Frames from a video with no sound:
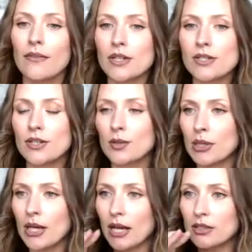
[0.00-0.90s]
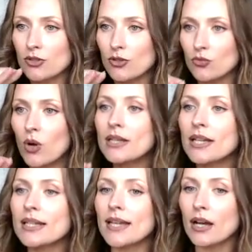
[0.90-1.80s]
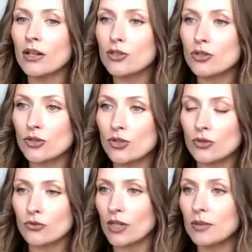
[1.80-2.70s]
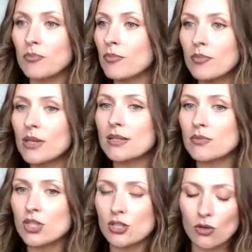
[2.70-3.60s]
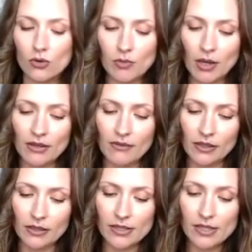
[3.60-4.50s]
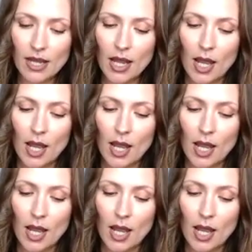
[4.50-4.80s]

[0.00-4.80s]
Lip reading: There's going to be electron 1 and electron 2, right? It just goes by the valence.